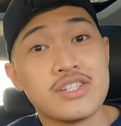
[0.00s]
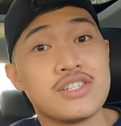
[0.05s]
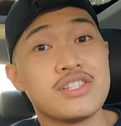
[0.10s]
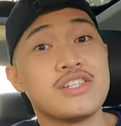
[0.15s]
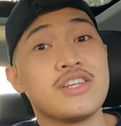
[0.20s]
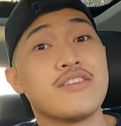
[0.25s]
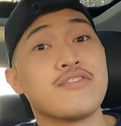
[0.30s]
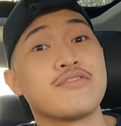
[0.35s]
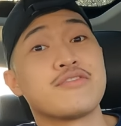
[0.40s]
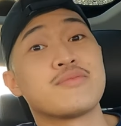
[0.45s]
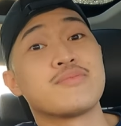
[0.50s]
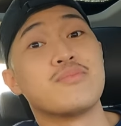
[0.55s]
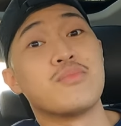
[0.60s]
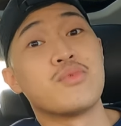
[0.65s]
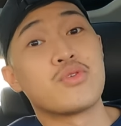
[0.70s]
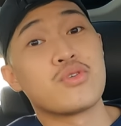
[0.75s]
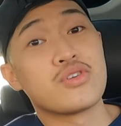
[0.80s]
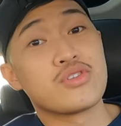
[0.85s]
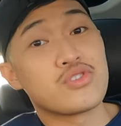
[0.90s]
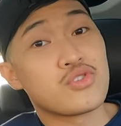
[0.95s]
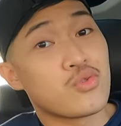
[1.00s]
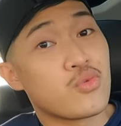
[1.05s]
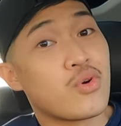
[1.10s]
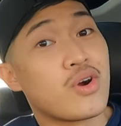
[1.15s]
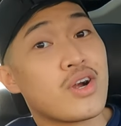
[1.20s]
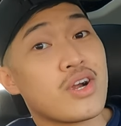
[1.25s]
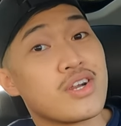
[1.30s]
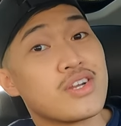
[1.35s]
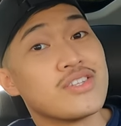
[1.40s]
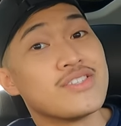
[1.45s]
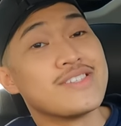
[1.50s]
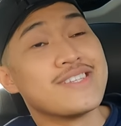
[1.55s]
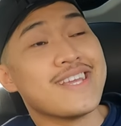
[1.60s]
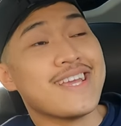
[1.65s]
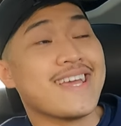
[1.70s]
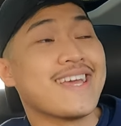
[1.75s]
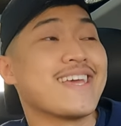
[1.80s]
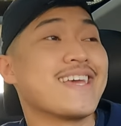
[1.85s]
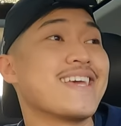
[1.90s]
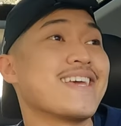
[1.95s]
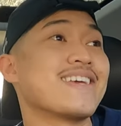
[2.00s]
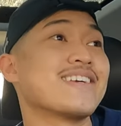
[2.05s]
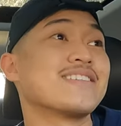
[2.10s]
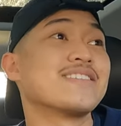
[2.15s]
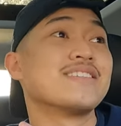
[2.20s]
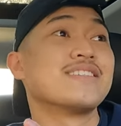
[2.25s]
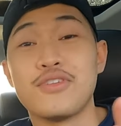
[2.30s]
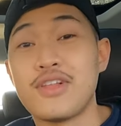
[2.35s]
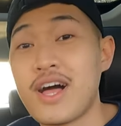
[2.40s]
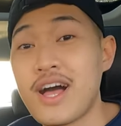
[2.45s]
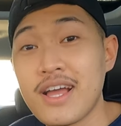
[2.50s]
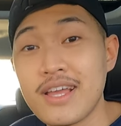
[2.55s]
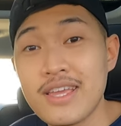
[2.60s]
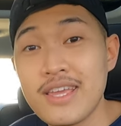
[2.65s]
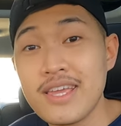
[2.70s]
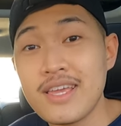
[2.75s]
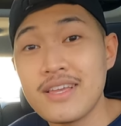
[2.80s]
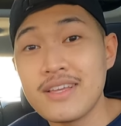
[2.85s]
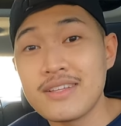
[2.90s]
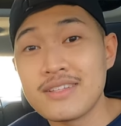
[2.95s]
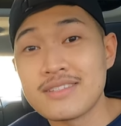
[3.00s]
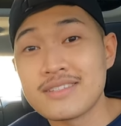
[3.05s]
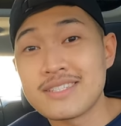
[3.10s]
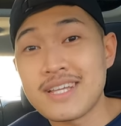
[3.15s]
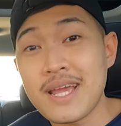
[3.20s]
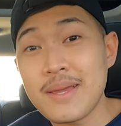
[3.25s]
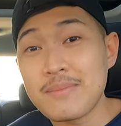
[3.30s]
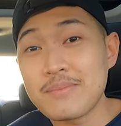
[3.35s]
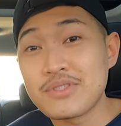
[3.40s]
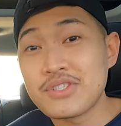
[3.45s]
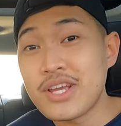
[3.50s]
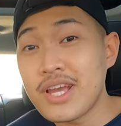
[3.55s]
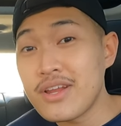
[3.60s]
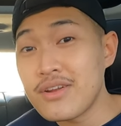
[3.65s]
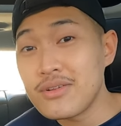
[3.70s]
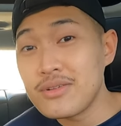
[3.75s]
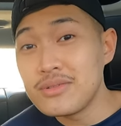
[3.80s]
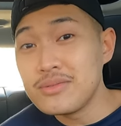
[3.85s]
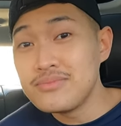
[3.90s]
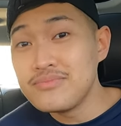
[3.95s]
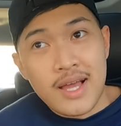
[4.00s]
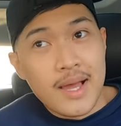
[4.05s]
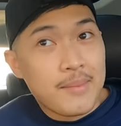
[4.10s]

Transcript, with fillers: shift more towards a vlogging type channel.